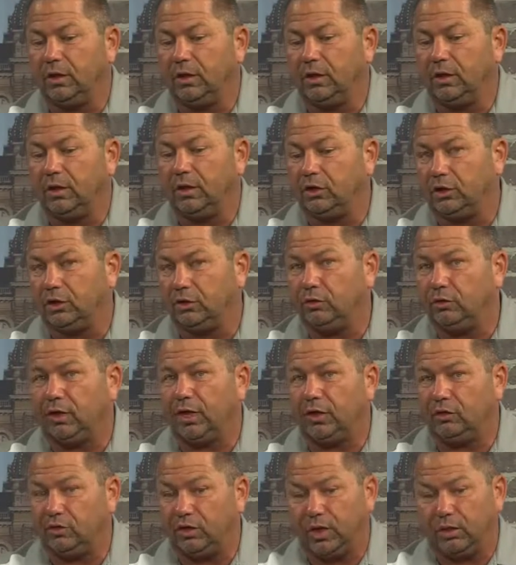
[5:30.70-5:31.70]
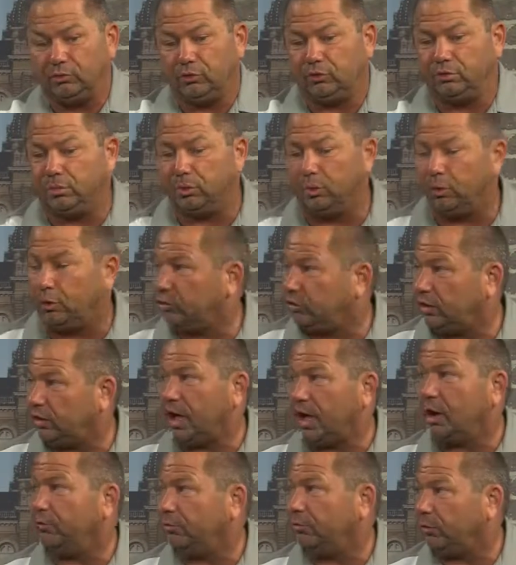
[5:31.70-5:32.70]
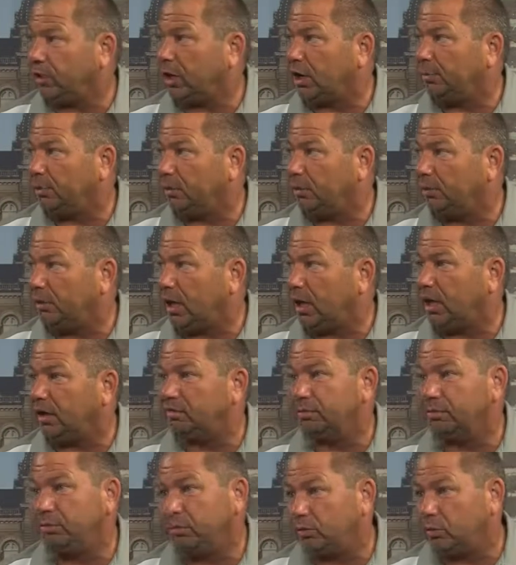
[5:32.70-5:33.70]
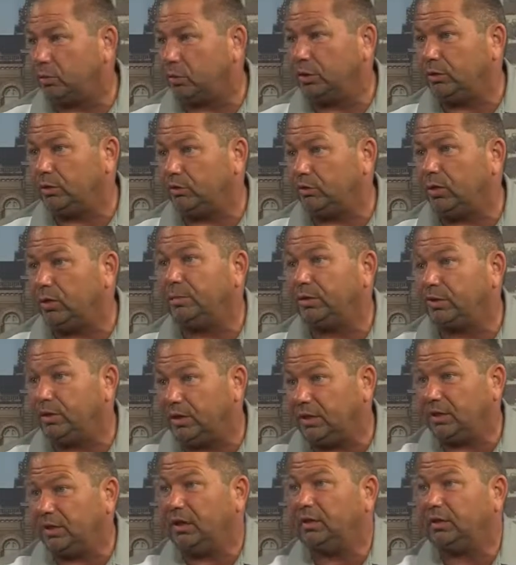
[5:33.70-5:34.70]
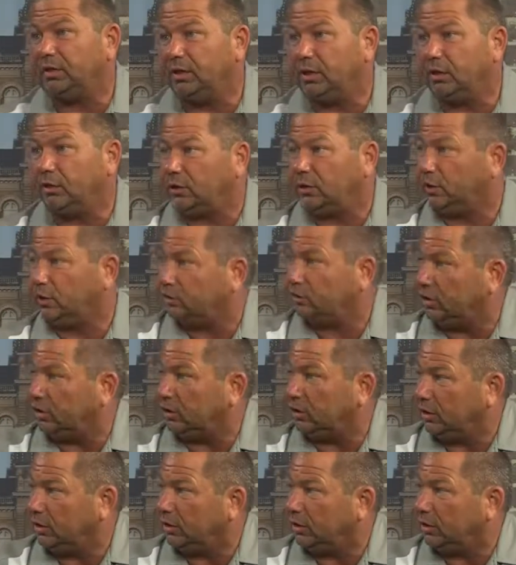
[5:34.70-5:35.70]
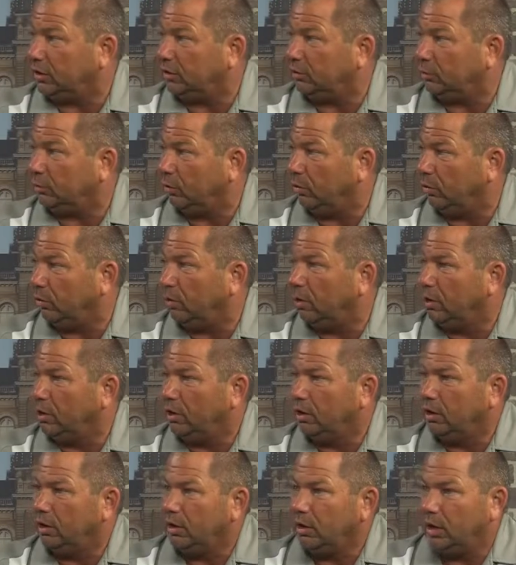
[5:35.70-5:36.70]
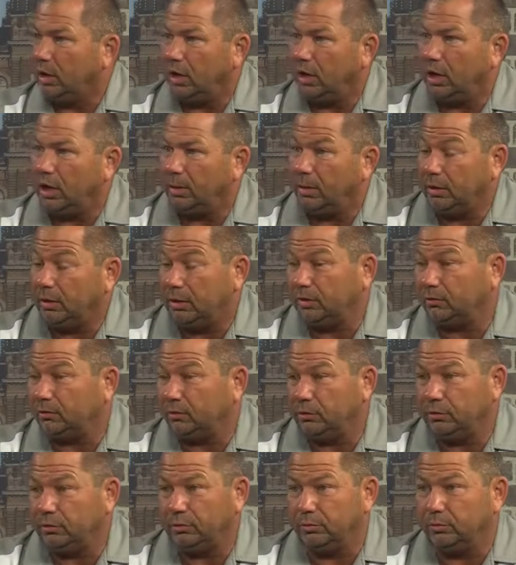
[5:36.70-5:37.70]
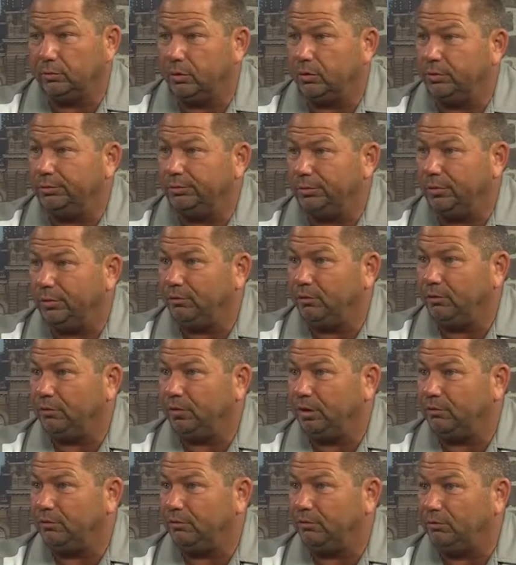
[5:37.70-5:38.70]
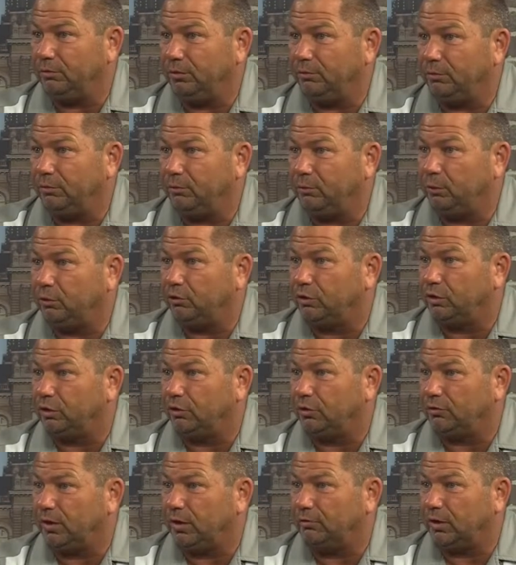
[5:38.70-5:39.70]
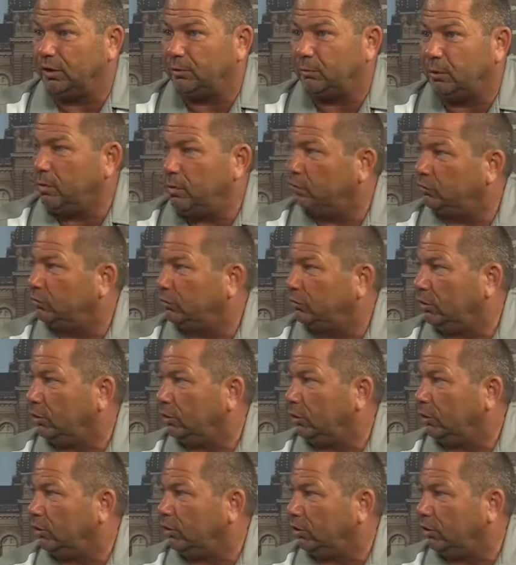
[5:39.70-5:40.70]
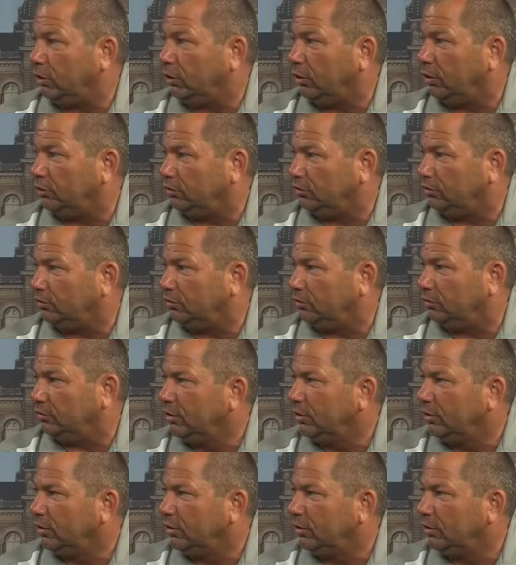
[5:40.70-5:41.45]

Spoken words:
conditioning do that job. Just purge it out for a couple of blocks and put the windows up, and then let the air conditioning kick in and roll. Unless you're, if you're fortunate enough to have like remote start on your car, just